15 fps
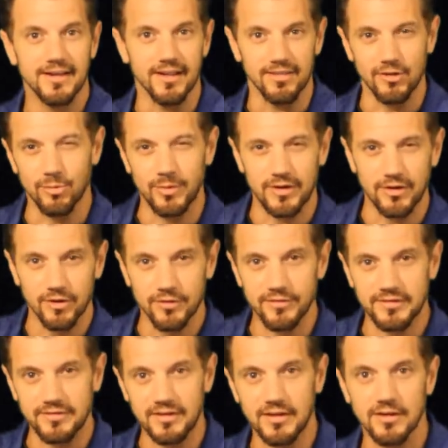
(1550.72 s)
a little bit
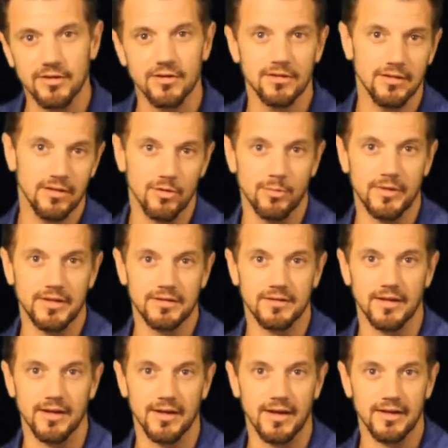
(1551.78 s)
nervous here and a little bit
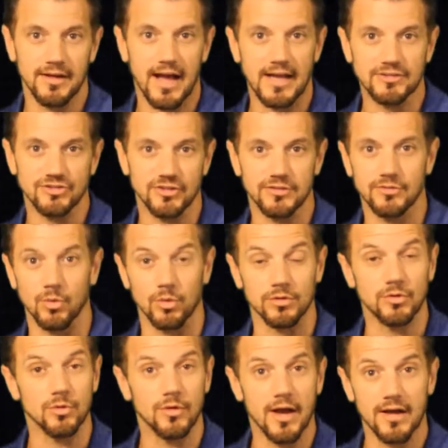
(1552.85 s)
cautious or
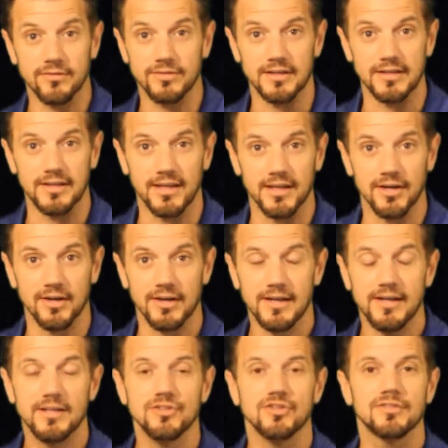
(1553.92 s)
too confident here.
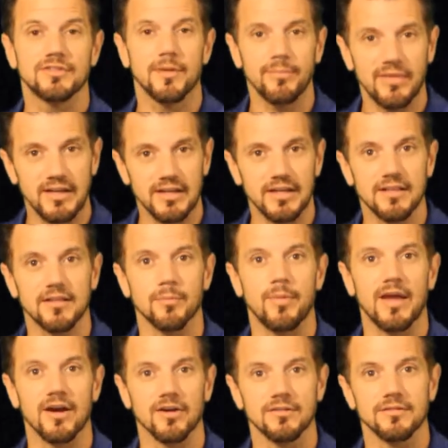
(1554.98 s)
Just something to get the
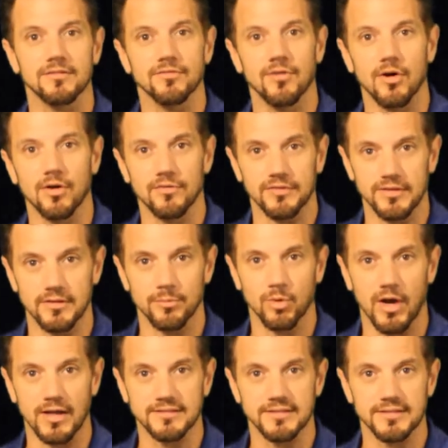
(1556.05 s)
parents involved in the
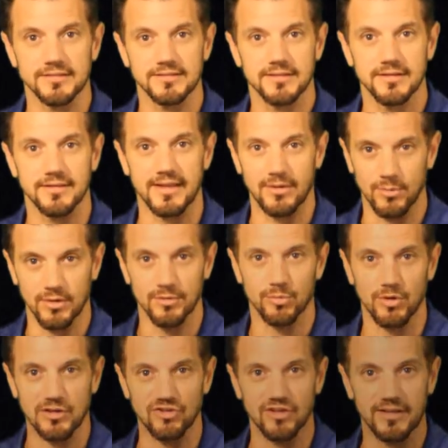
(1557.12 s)
process. They will
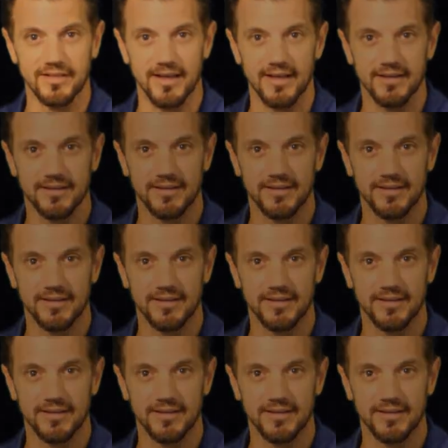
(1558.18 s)
appreciate that.